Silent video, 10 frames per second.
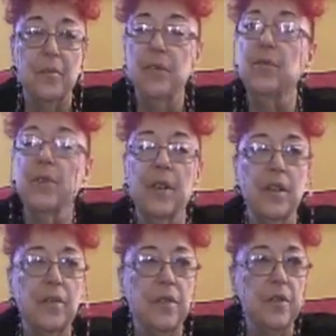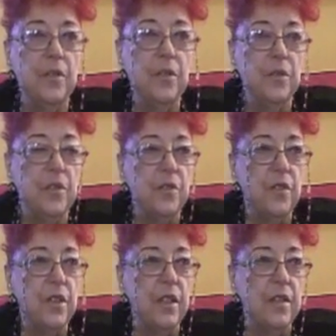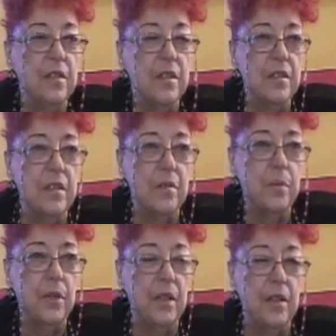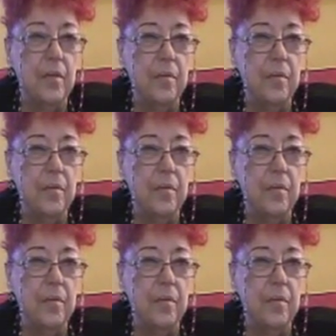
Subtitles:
before I ever knew such a thing existed. But